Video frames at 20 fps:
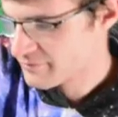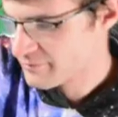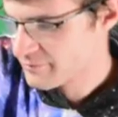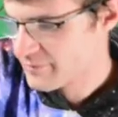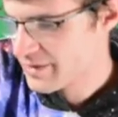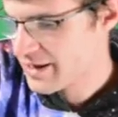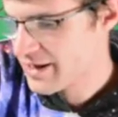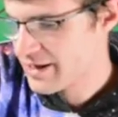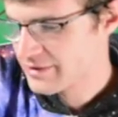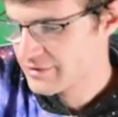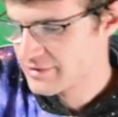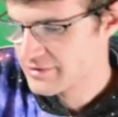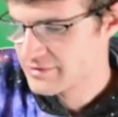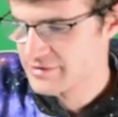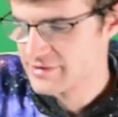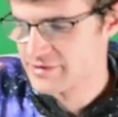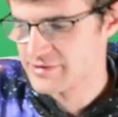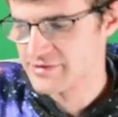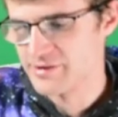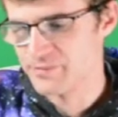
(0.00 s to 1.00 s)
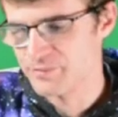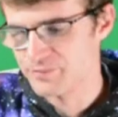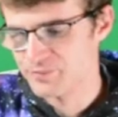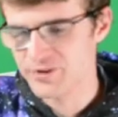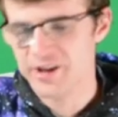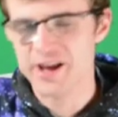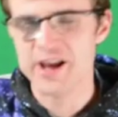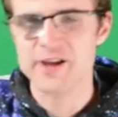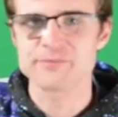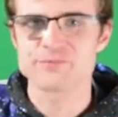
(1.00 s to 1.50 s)
magnetism.
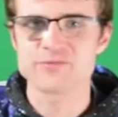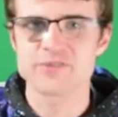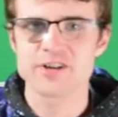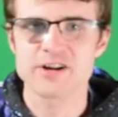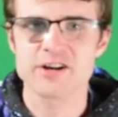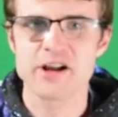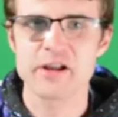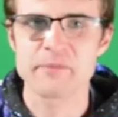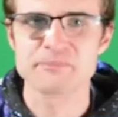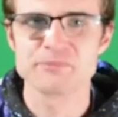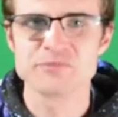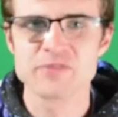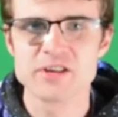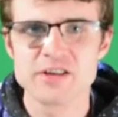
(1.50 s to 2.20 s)
Okay, all right.